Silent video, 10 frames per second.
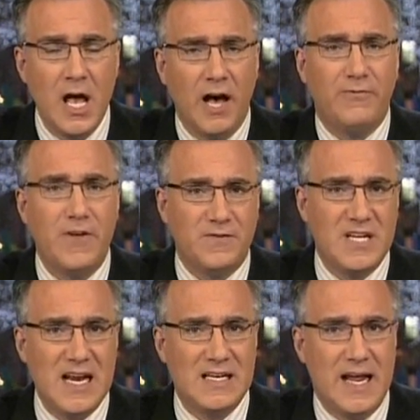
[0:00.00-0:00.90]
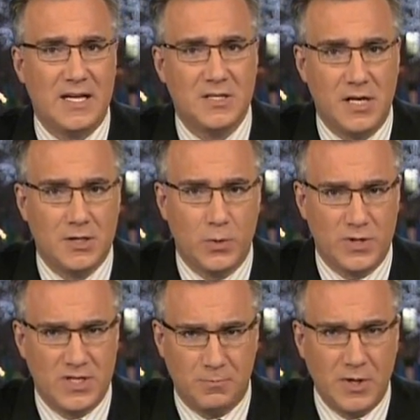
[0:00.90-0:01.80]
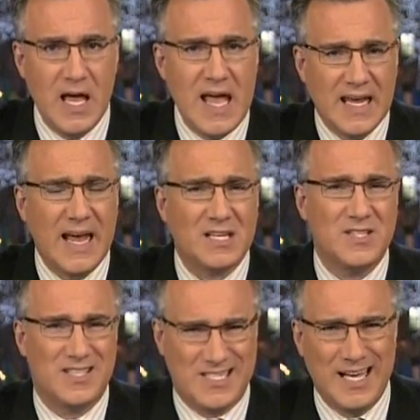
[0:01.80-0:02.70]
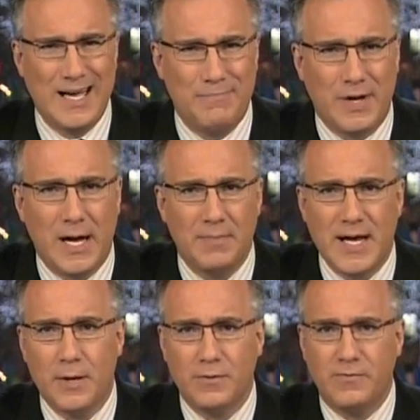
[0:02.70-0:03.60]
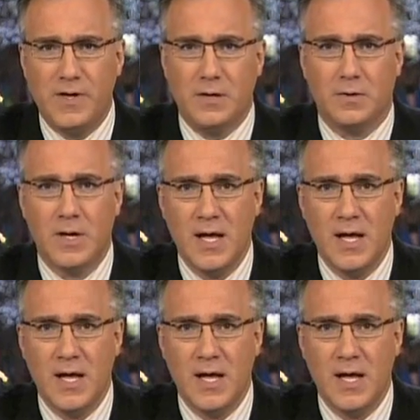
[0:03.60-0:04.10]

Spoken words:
a 15-day extension which simply kicks the time bomb down the field,